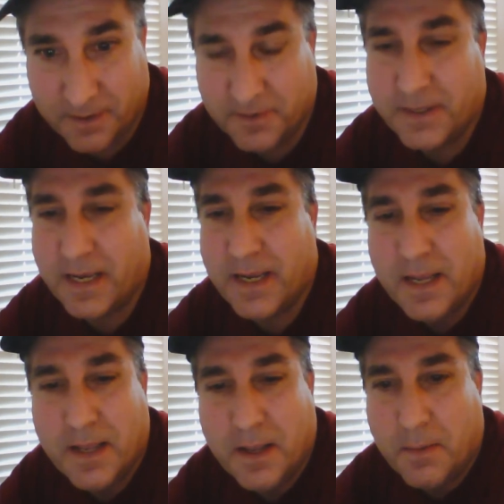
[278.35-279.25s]
Okay,
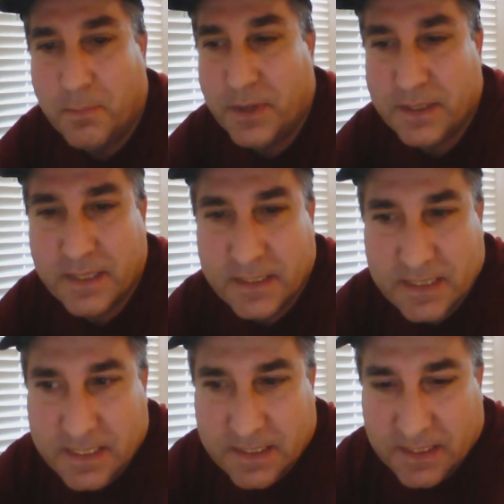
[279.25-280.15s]
but
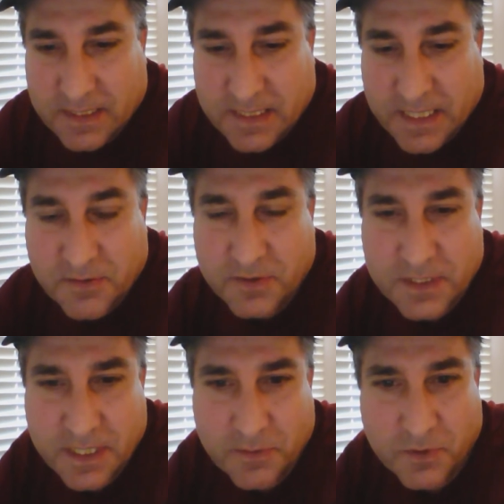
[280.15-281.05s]
this
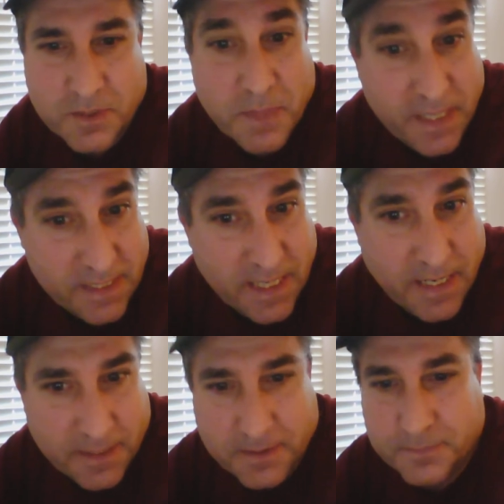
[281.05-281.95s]
secrecy was
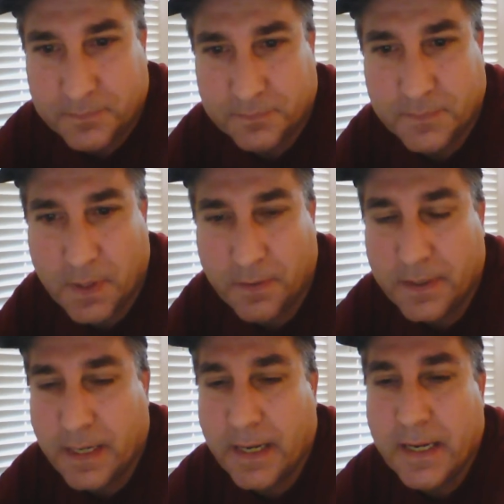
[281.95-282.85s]
maintained.
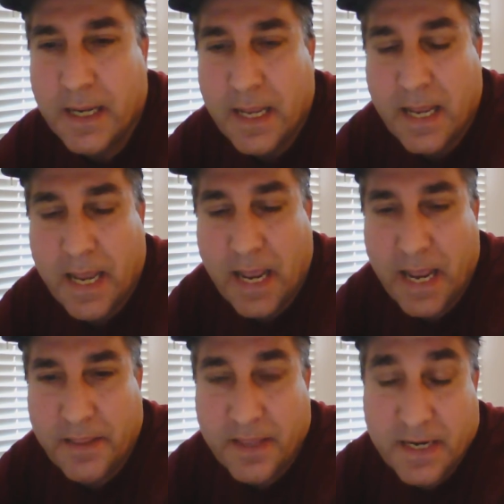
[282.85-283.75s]
Okay,
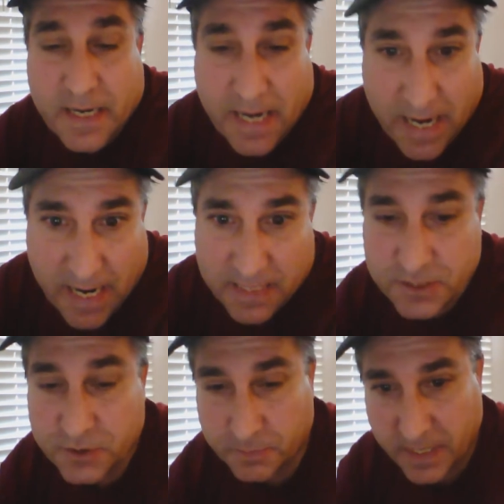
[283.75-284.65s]
and then
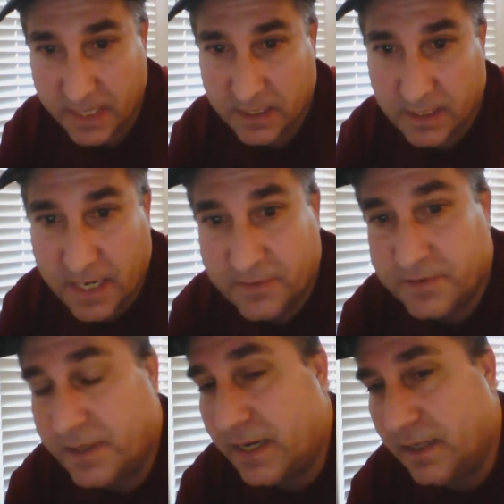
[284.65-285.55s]
enhanced dramatically
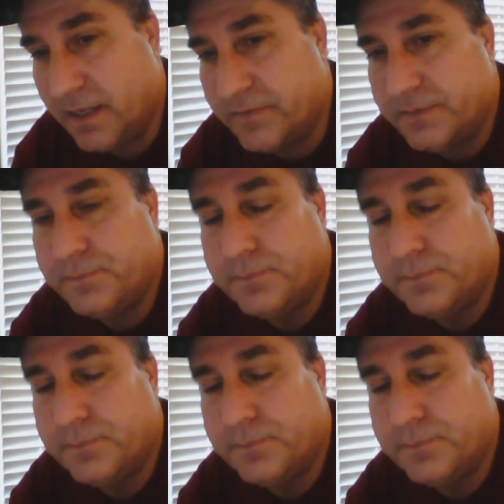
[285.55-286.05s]
after 9/11.